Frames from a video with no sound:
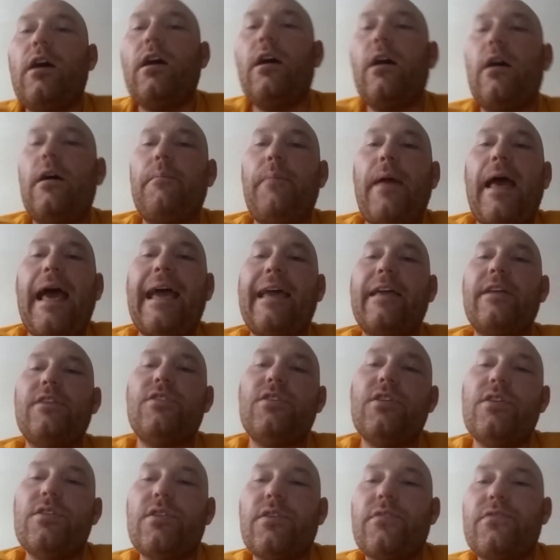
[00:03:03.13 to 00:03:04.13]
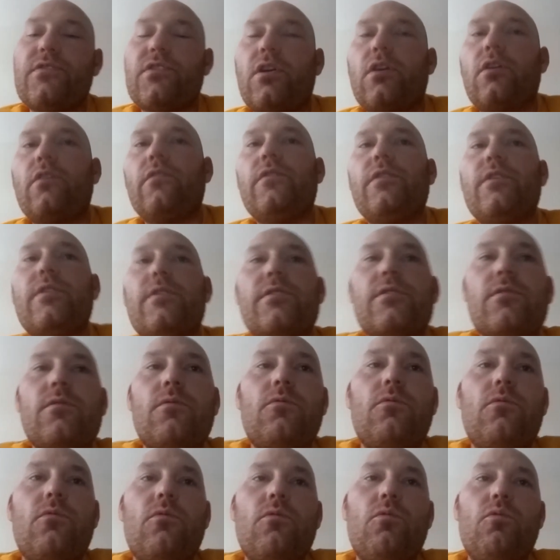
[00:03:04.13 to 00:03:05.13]
uh, packages of service
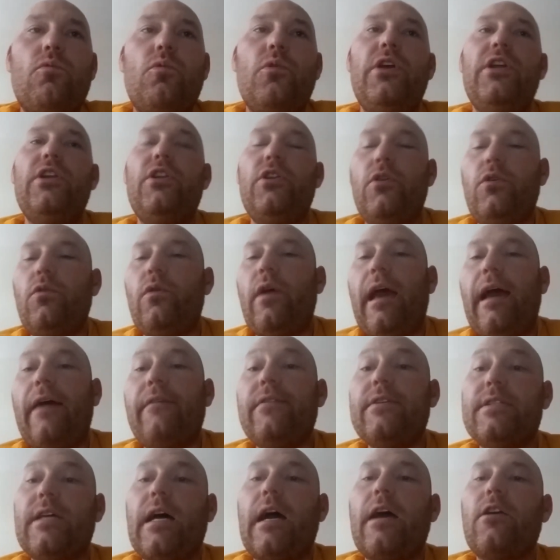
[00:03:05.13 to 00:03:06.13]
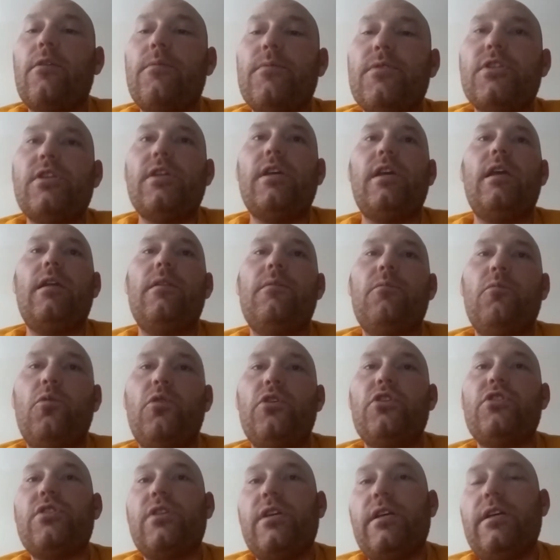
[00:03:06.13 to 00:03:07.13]
we do have a dyno machine
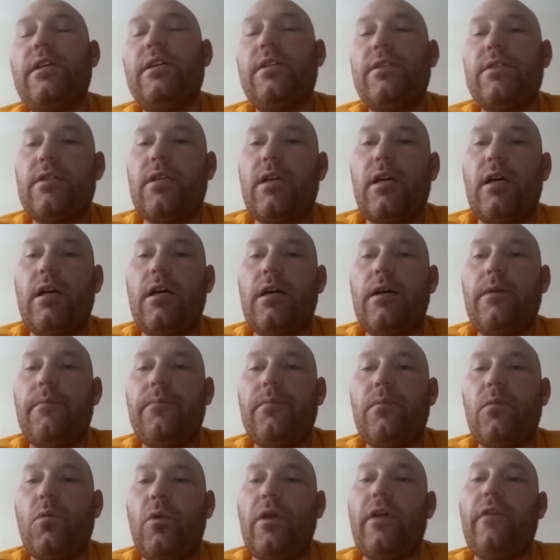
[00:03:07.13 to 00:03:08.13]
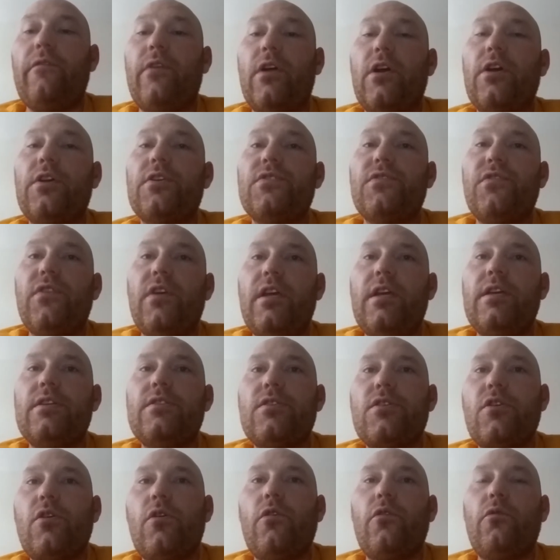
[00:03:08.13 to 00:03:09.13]
which is um, we have various fees
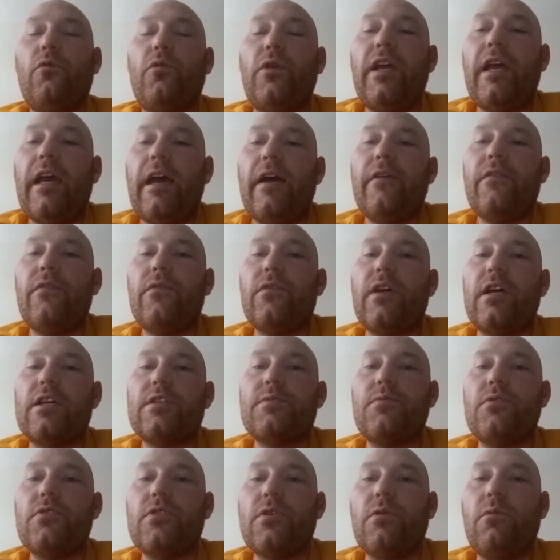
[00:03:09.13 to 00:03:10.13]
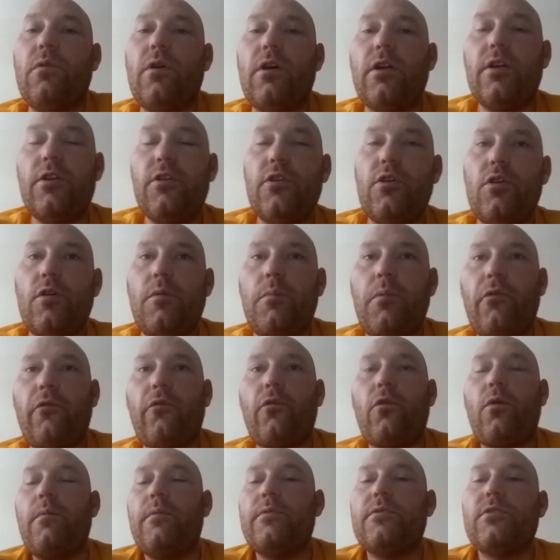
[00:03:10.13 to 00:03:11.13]
so if we have customers that want to do a
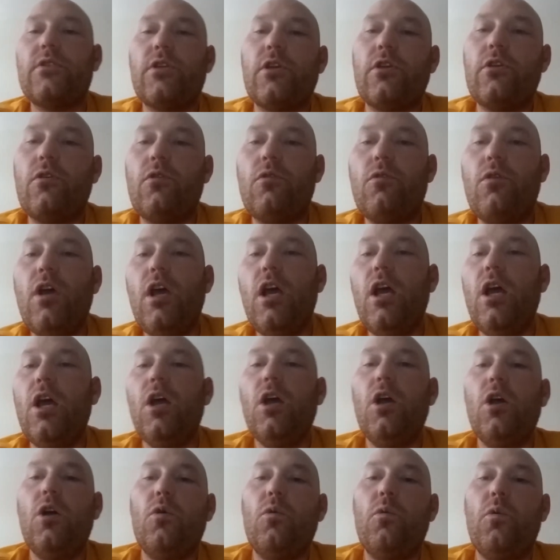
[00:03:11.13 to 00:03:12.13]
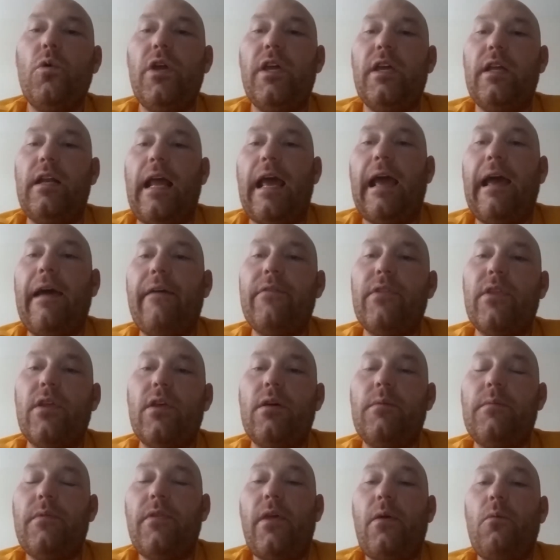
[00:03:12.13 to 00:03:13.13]
performance tune we can have
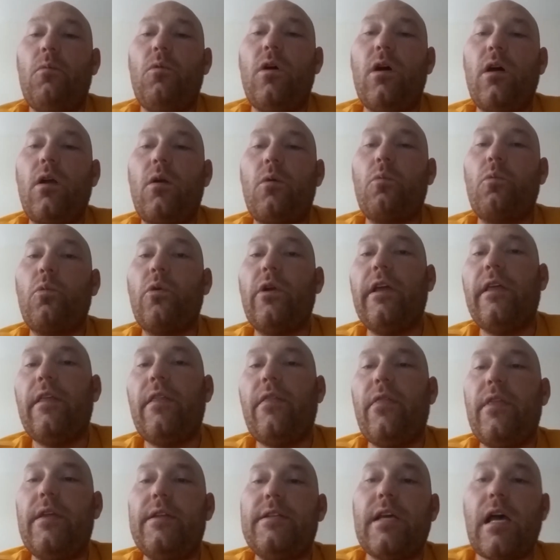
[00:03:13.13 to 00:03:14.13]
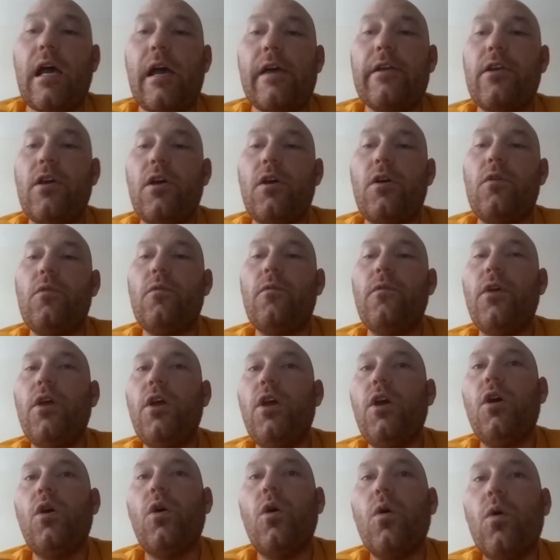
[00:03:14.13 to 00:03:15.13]
them if they want rent the dyno
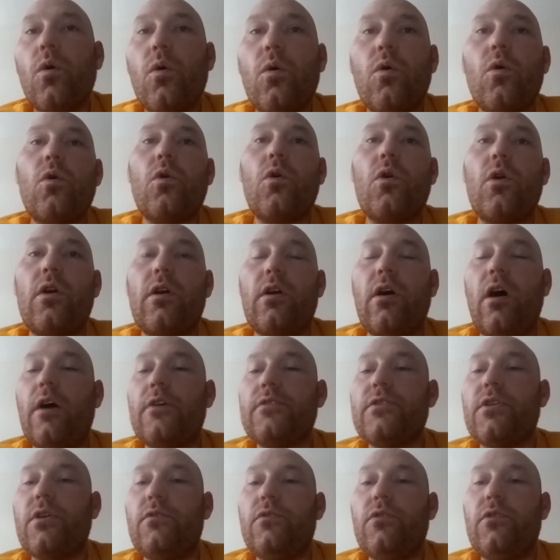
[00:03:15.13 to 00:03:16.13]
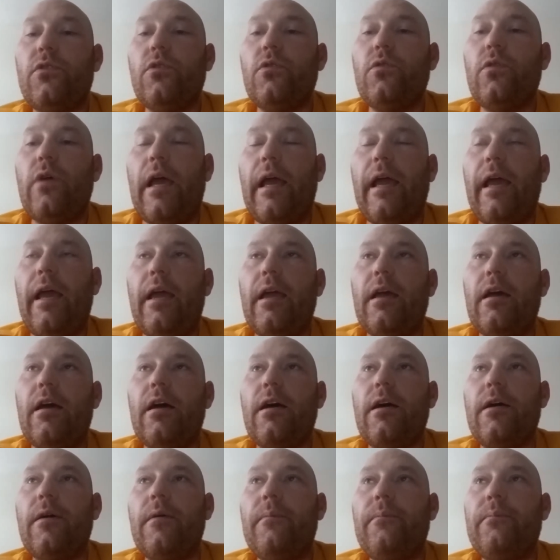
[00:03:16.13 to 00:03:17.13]
or also do a
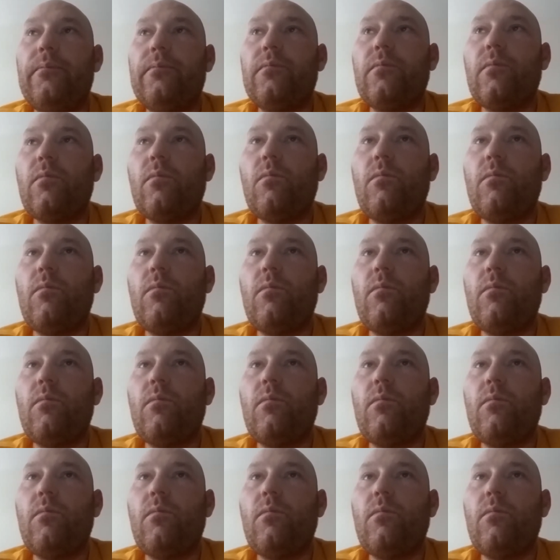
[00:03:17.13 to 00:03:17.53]
um,